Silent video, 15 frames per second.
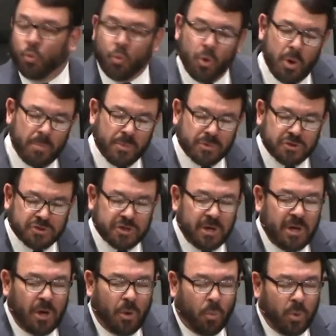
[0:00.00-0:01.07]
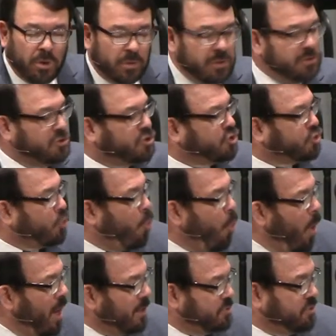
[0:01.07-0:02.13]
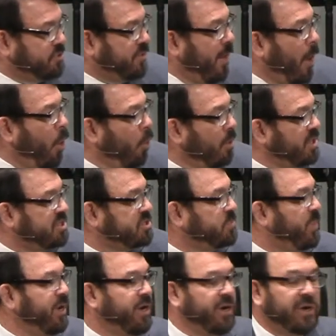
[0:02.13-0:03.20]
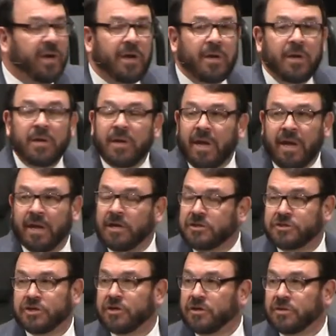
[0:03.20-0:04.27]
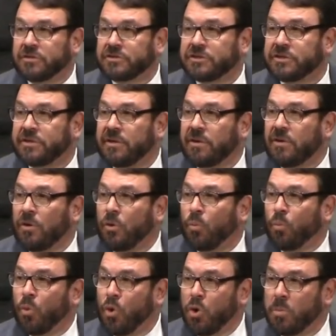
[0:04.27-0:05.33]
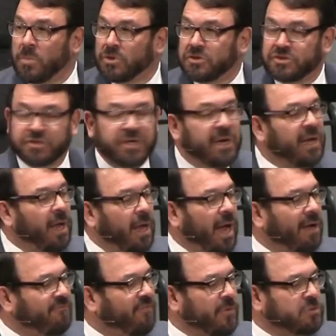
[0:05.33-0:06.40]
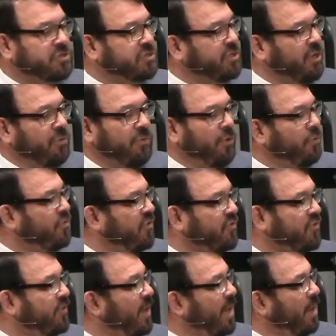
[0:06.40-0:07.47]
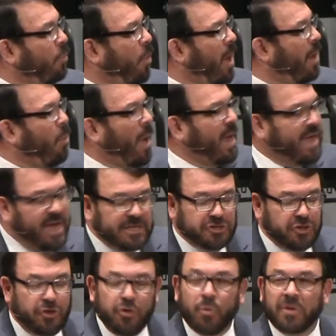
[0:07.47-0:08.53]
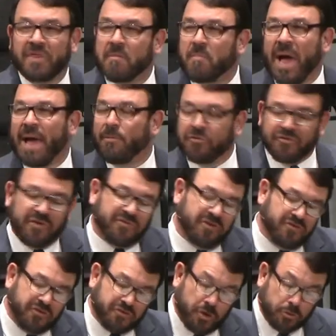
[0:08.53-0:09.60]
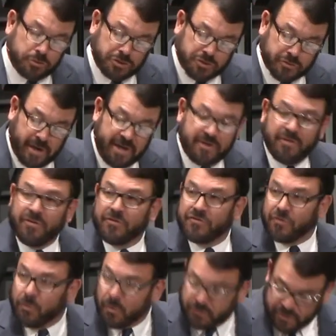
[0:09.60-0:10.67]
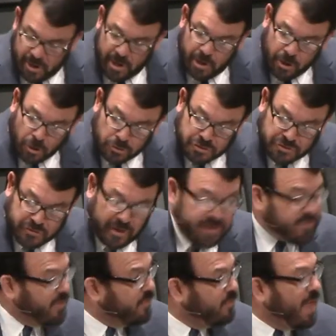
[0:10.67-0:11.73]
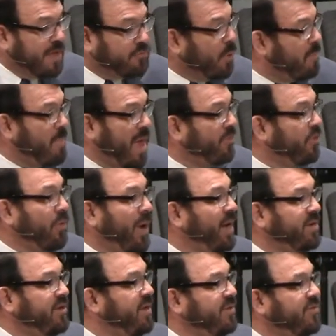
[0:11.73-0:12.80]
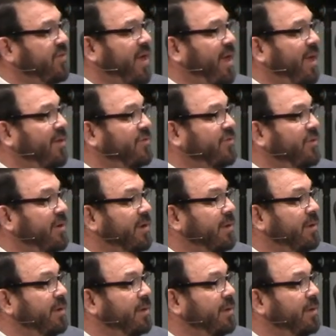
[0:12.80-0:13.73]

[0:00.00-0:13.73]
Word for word: Rumors will squelch the Holy Spirit in a church. Rumors, uh, folks, you, you just, why, why can't you do what the Bible says and just go straight to the source? Go straight, to, that's what Matthew 18 says.